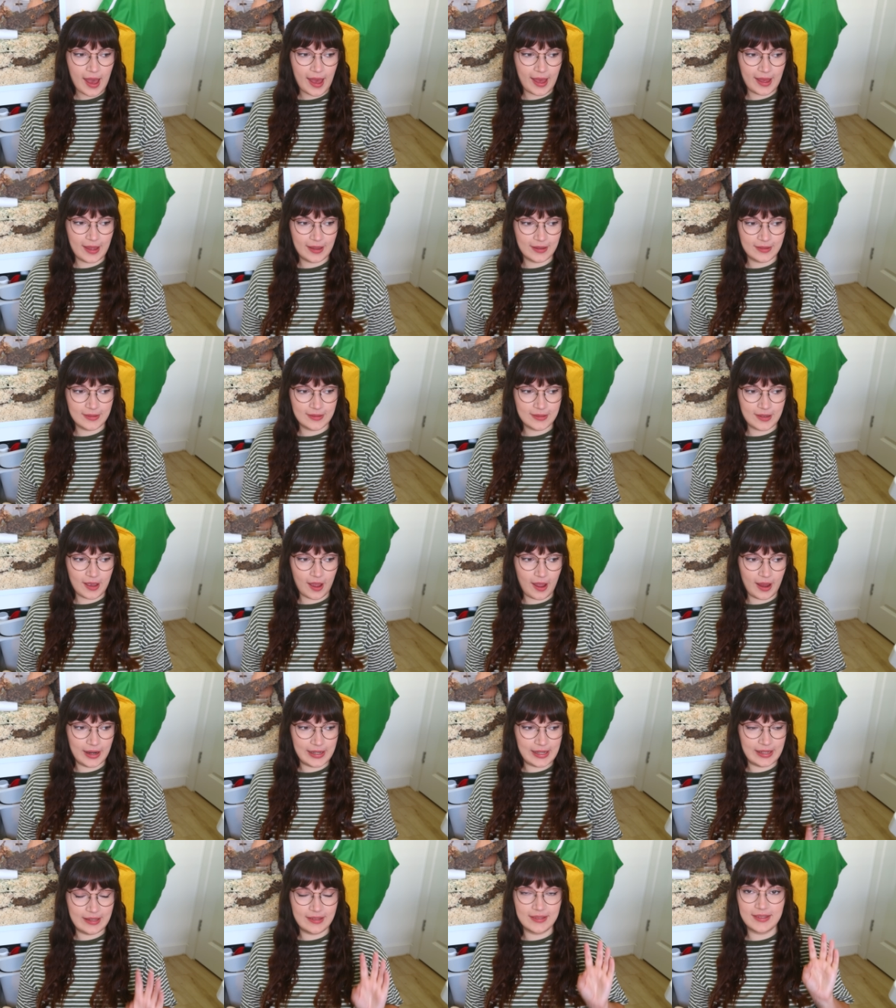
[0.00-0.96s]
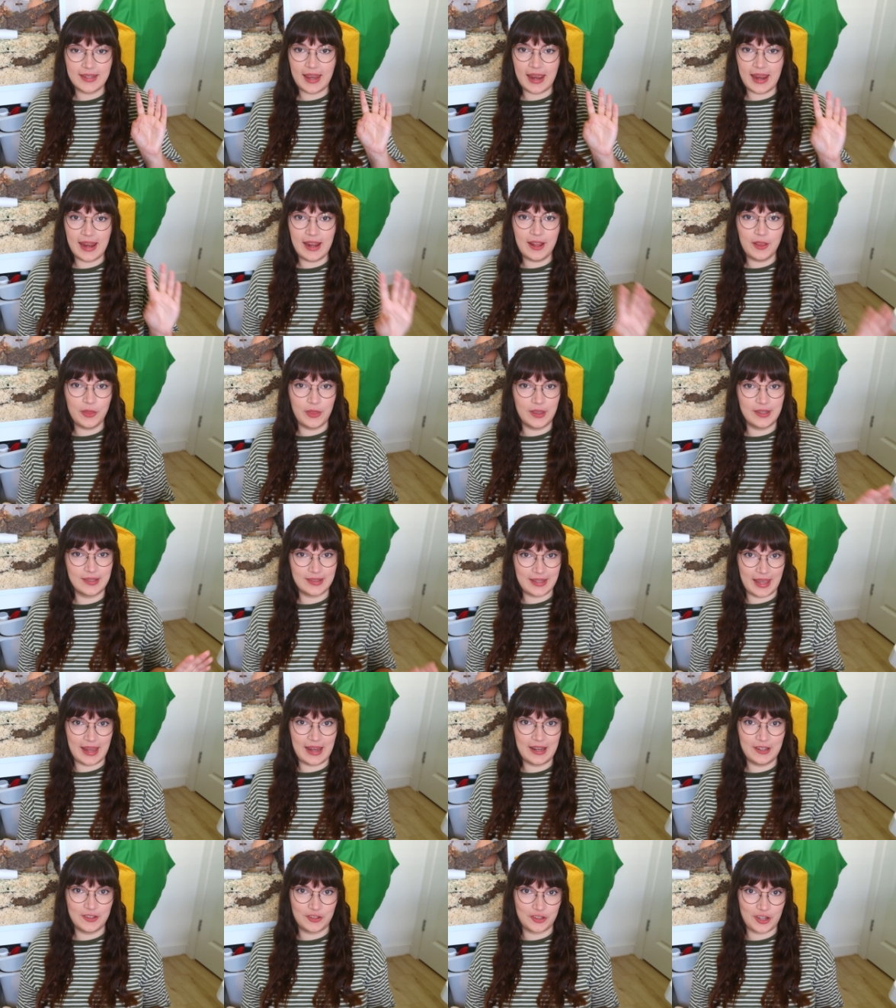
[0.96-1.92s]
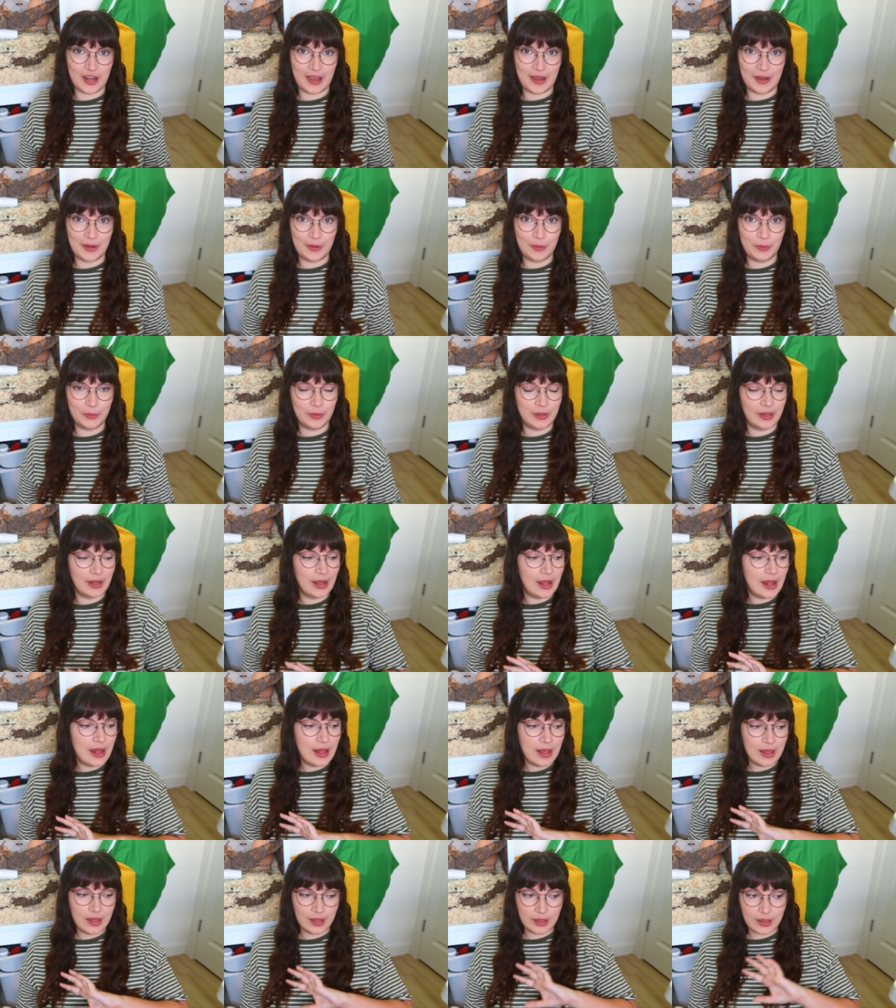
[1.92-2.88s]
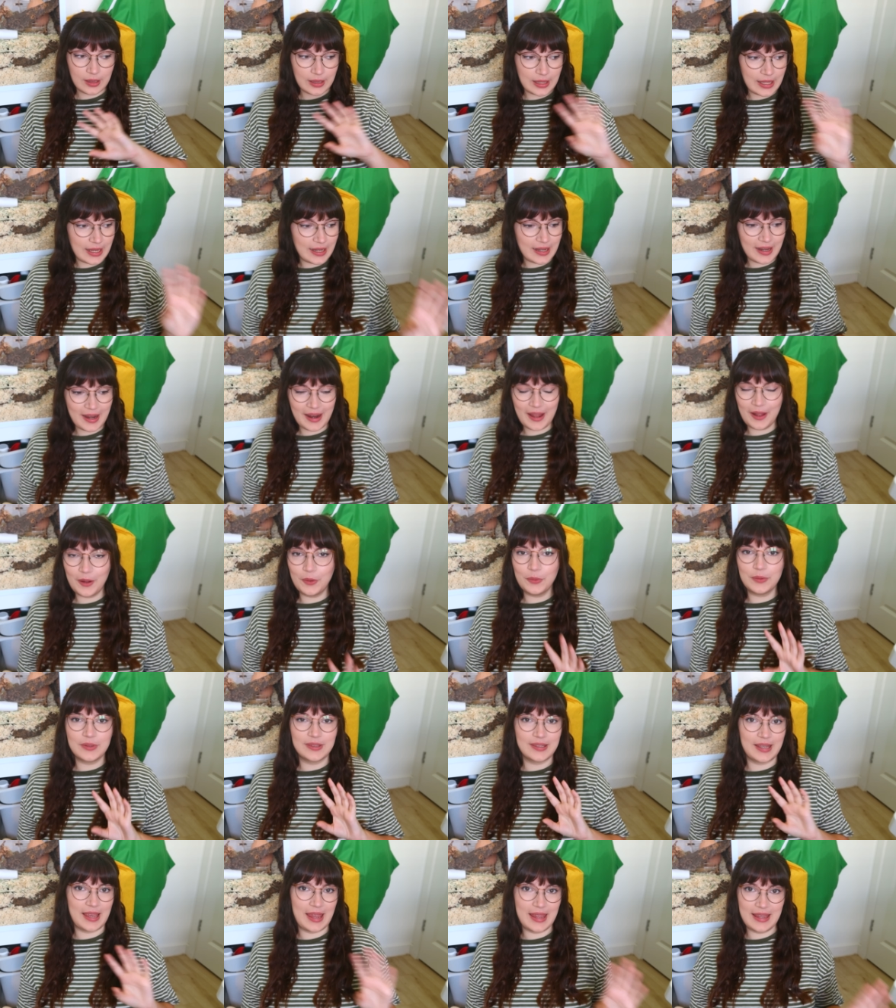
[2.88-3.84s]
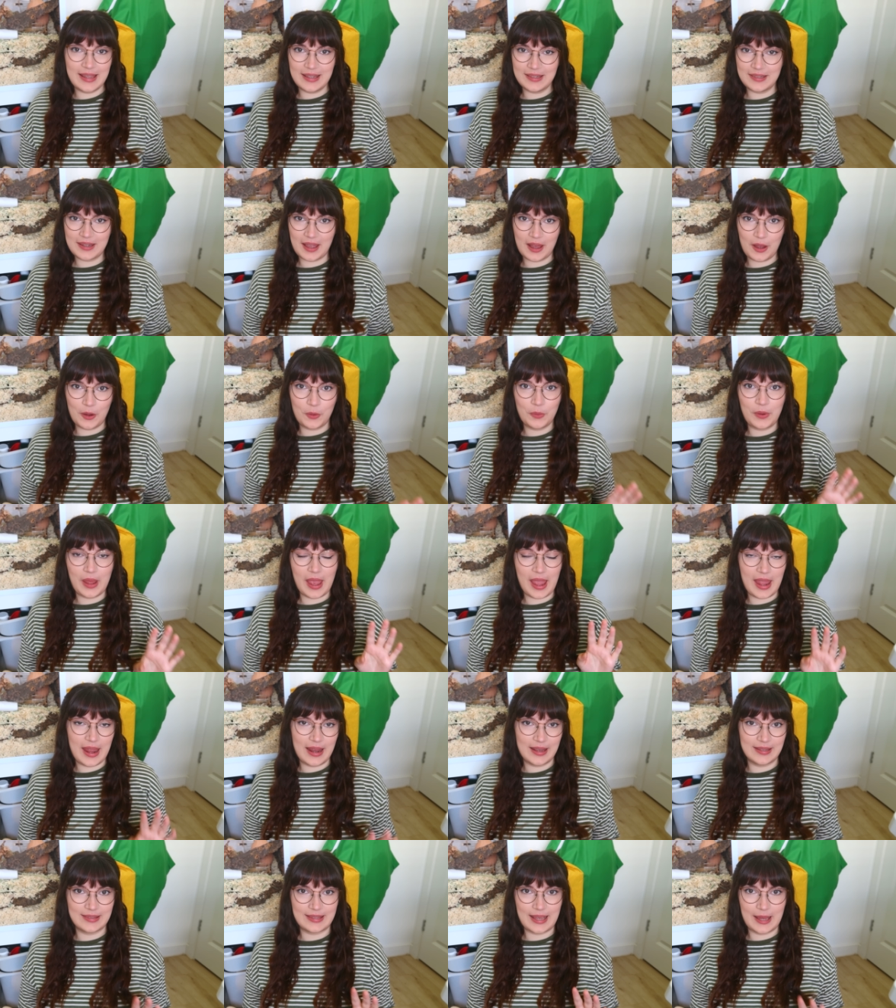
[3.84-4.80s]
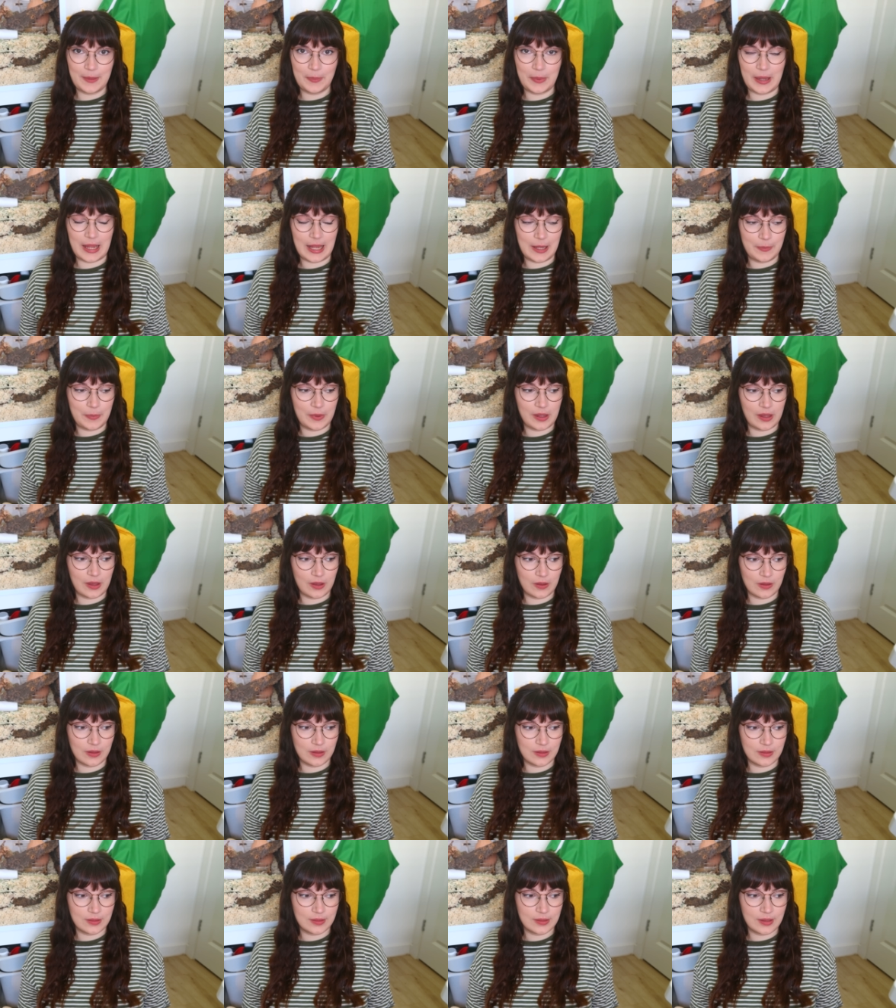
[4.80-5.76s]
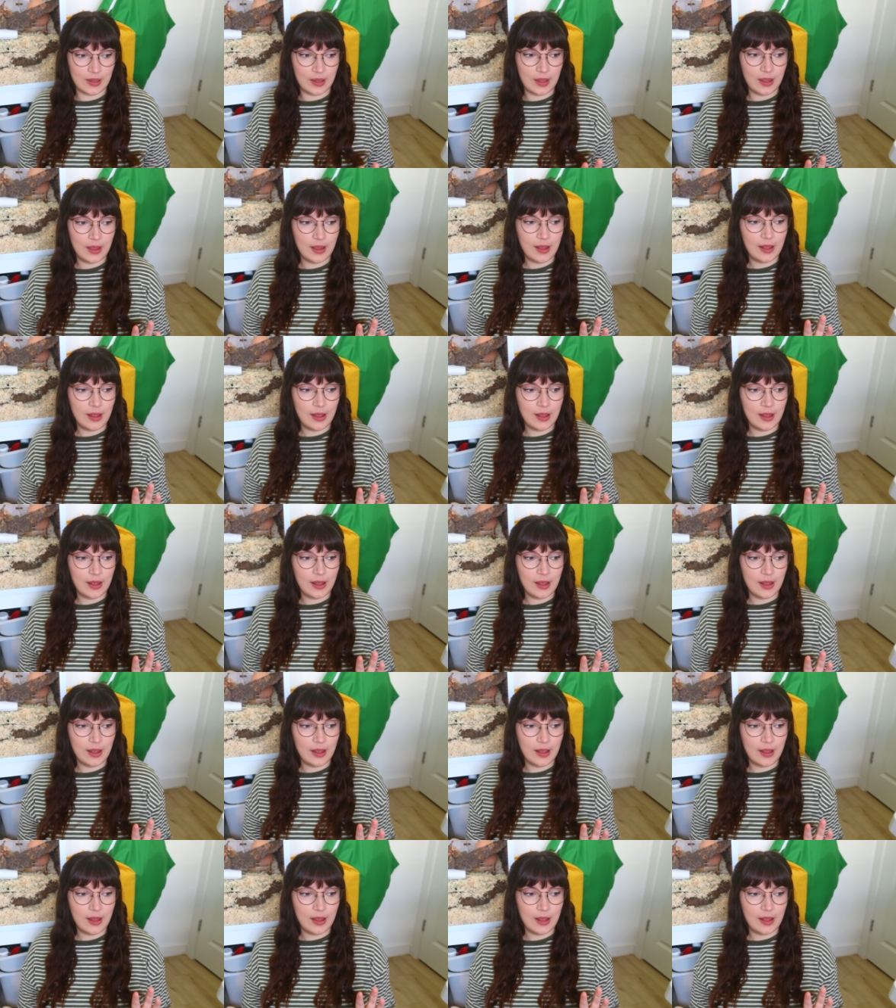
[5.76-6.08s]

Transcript: And I need to take this cage down, clean it out, take it down ASAP because